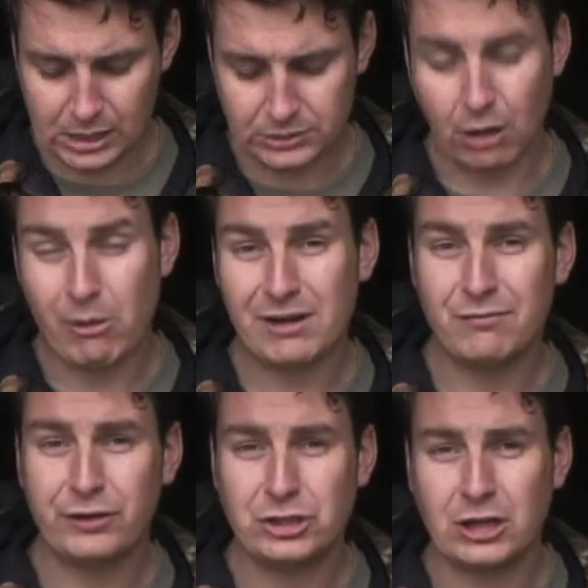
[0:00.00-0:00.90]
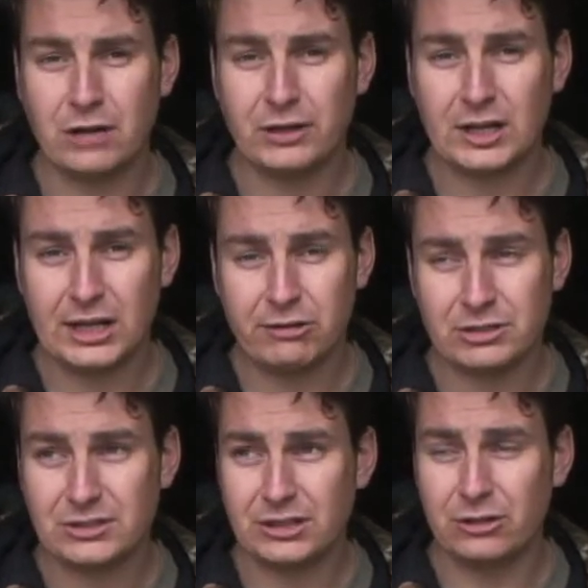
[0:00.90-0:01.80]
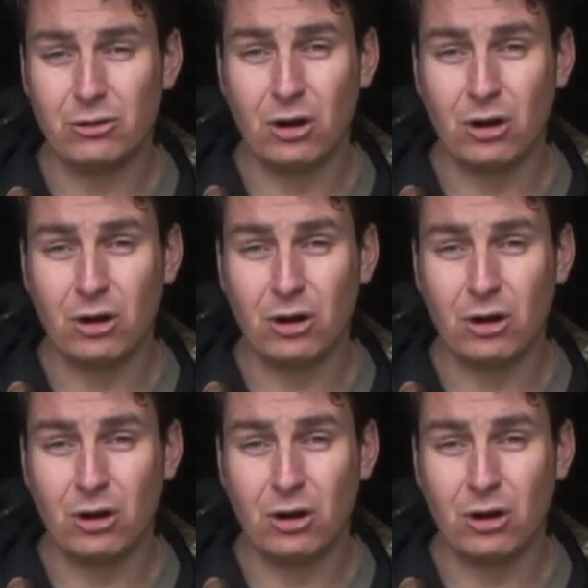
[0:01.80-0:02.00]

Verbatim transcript: So when I'm fishing over clearer silt